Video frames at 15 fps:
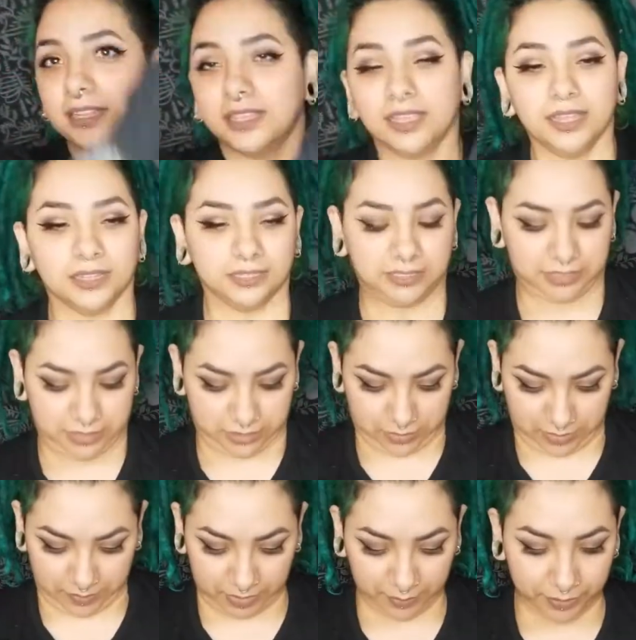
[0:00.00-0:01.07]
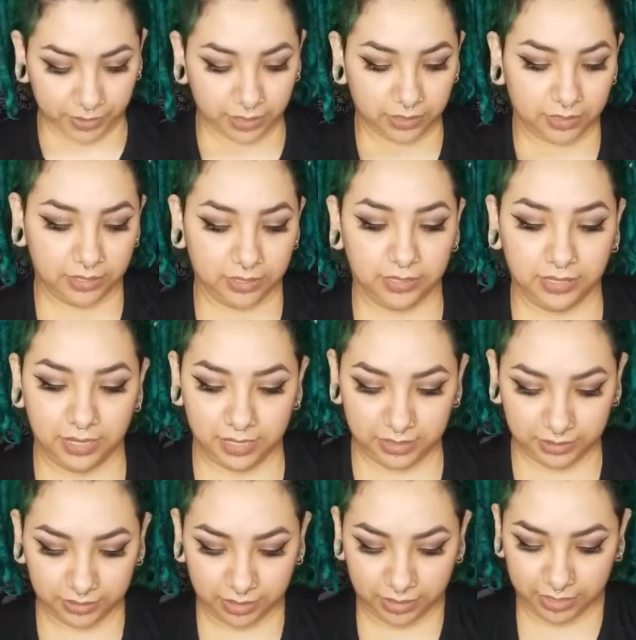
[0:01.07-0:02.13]
yeah, so I'm going to put it on.
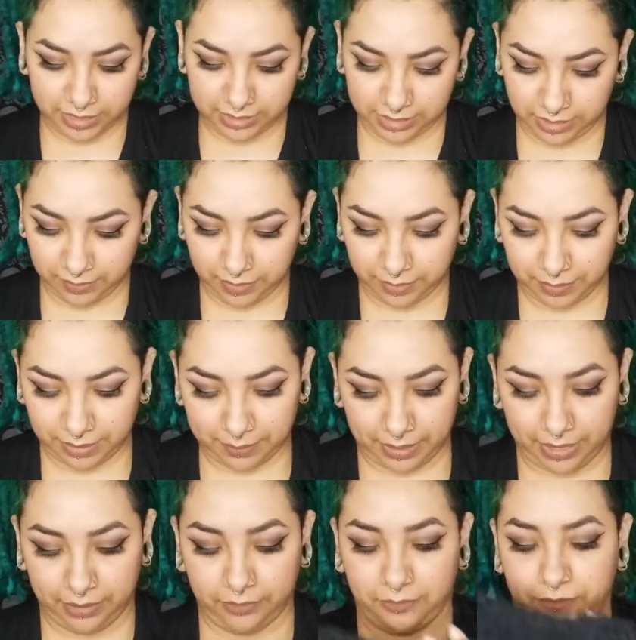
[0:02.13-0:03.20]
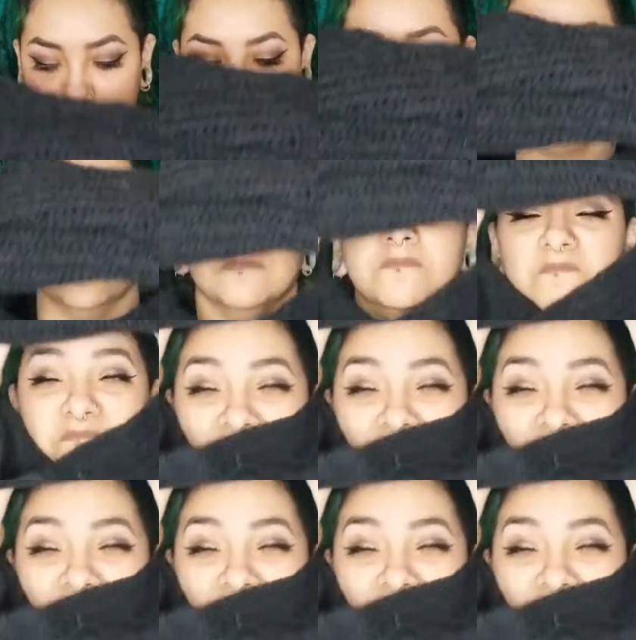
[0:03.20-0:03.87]
Sorry, it's going to bump my microphone.